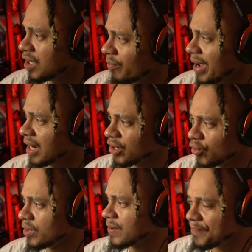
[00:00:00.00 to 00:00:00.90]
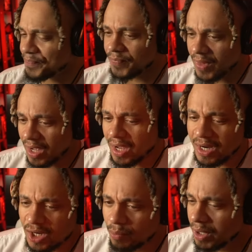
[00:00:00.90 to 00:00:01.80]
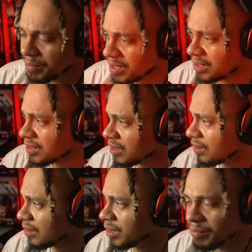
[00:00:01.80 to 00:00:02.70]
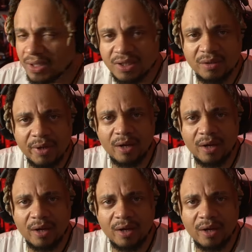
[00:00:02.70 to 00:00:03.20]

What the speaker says: Come back and do it. I didn't hit him up because he busy.